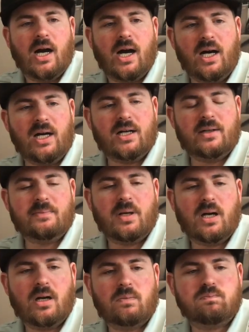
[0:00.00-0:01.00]
Um,
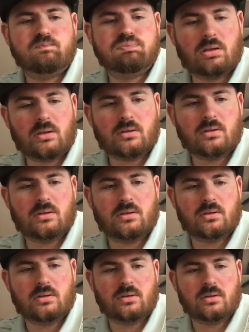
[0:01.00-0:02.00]
what
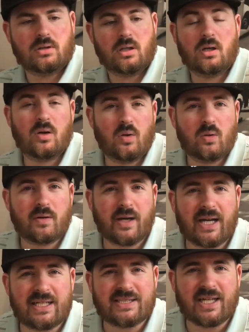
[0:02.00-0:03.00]
do I
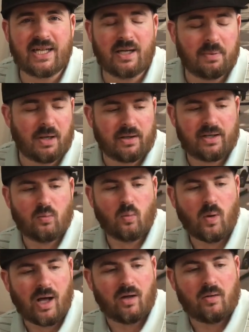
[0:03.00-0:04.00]
gotta tell you about it?
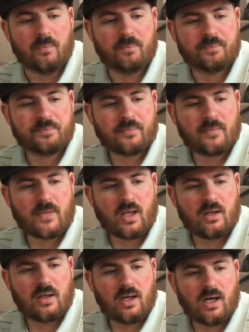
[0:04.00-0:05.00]
Well,
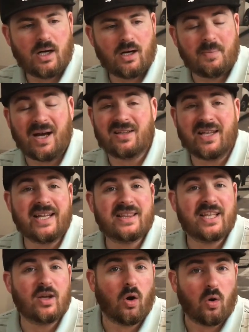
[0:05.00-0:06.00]
um, I like
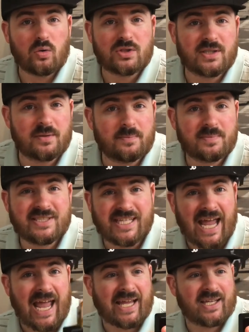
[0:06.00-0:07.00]
the Ultem
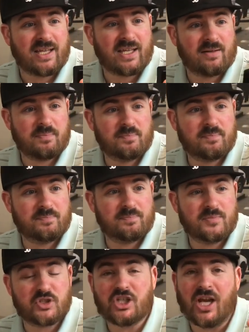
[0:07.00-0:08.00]
tank
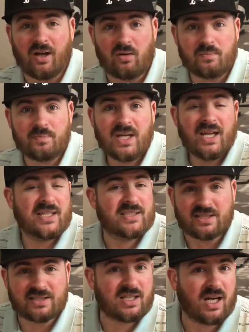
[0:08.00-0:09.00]
shell. It
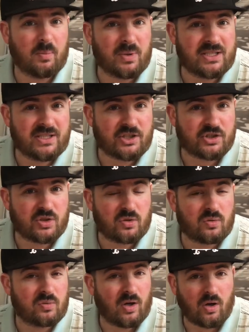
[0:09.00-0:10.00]
doesn't come with
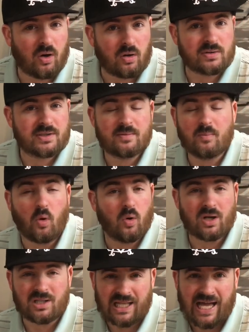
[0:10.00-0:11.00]
additional Ultem
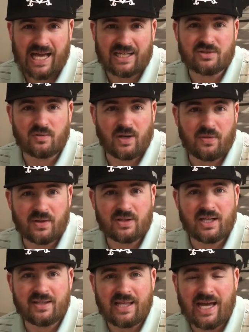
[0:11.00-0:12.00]
or glass or anything
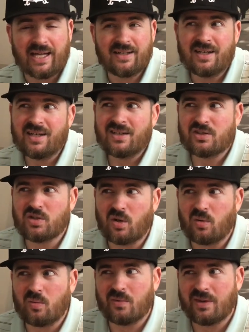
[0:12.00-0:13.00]
like that.
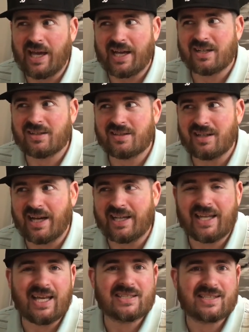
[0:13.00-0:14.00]
So that could, I
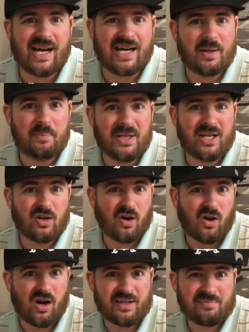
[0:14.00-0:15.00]
guess, kind of be a
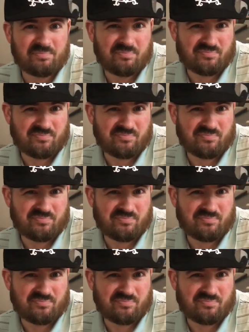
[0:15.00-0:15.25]
con